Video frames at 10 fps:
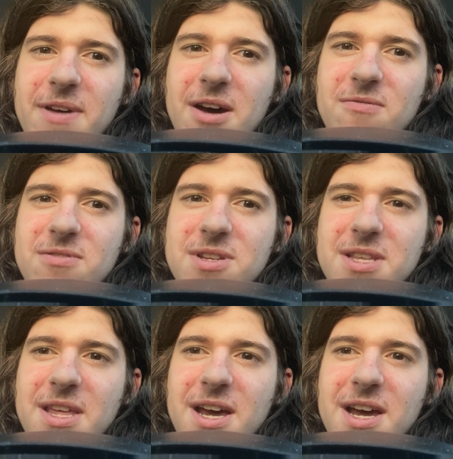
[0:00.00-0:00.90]
out to
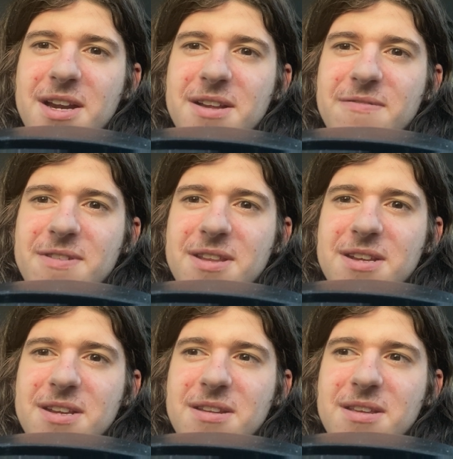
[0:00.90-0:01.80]
that if it
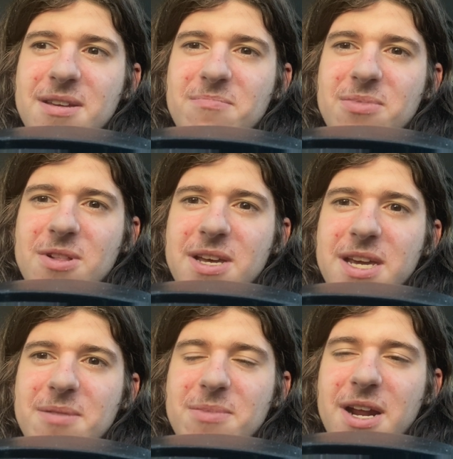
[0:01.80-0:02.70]
did get
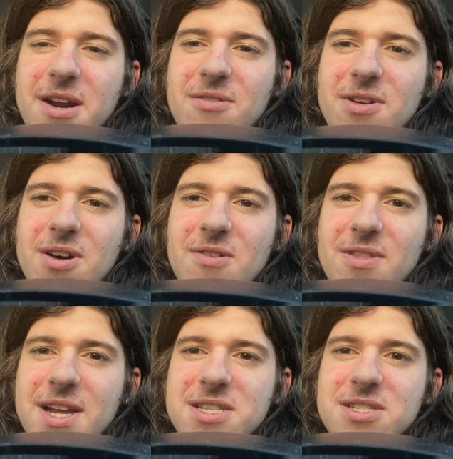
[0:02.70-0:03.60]
played, but I don't know.
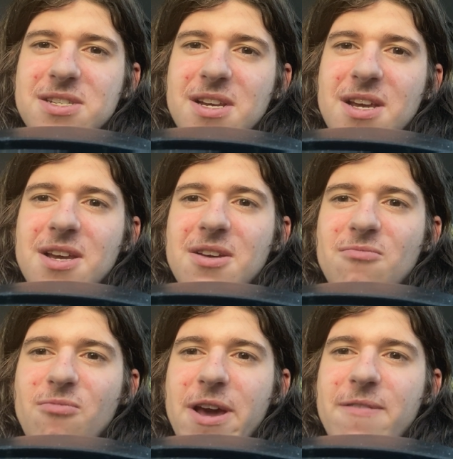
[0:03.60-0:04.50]
That's
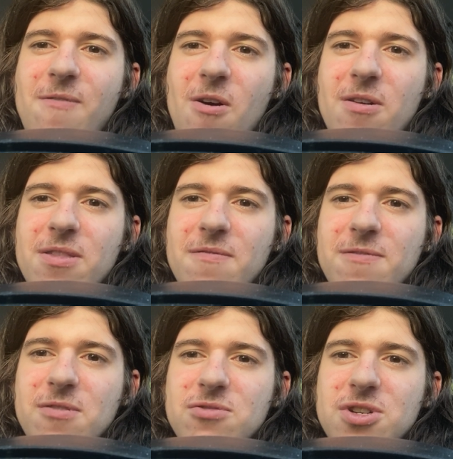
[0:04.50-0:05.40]
way far in the
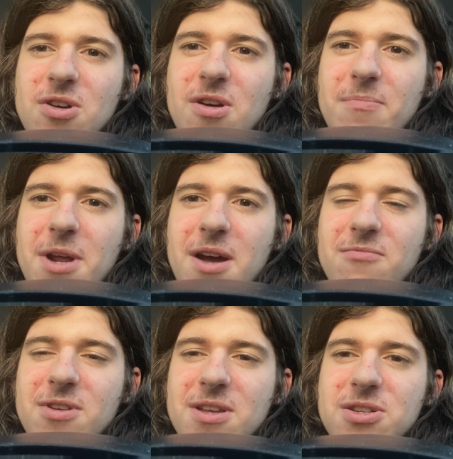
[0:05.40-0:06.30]
future. I'm not
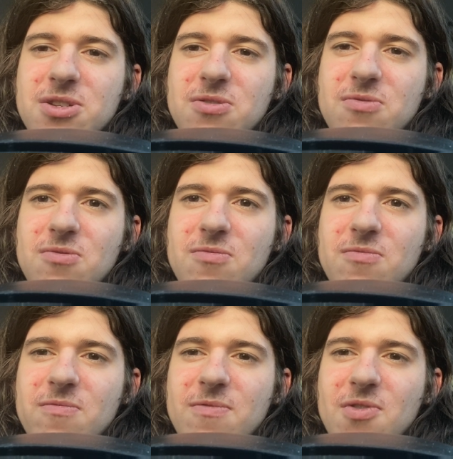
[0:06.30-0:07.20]
really
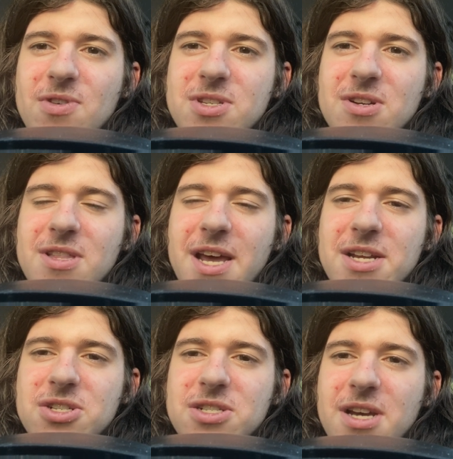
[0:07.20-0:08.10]
too focused on
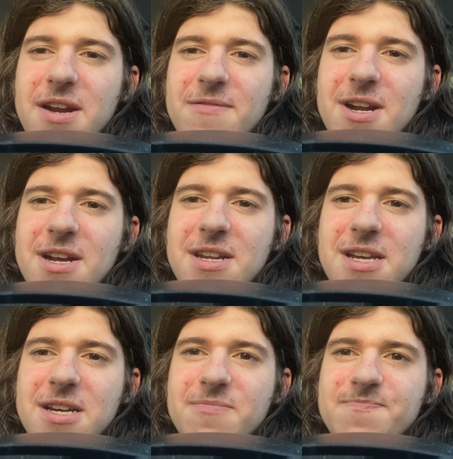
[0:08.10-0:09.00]
that, just kind of an
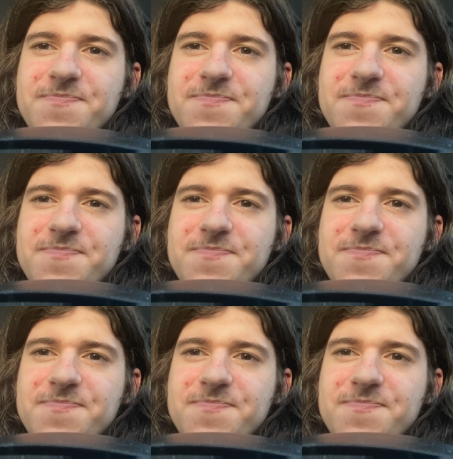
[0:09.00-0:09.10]
idea.